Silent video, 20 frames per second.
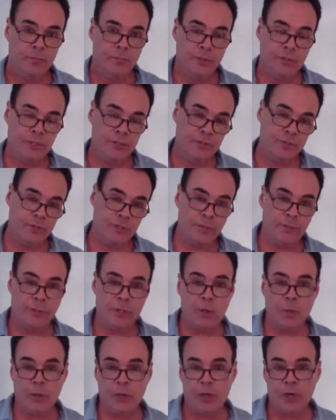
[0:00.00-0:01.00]
but has certainly
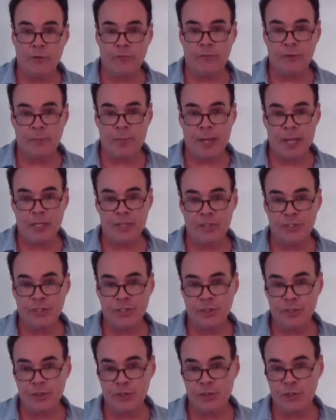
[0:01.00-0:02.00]
been going on for the past
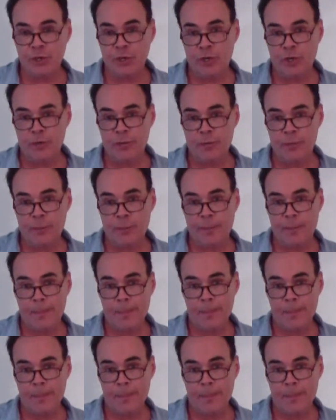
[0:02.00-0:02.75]
year or so.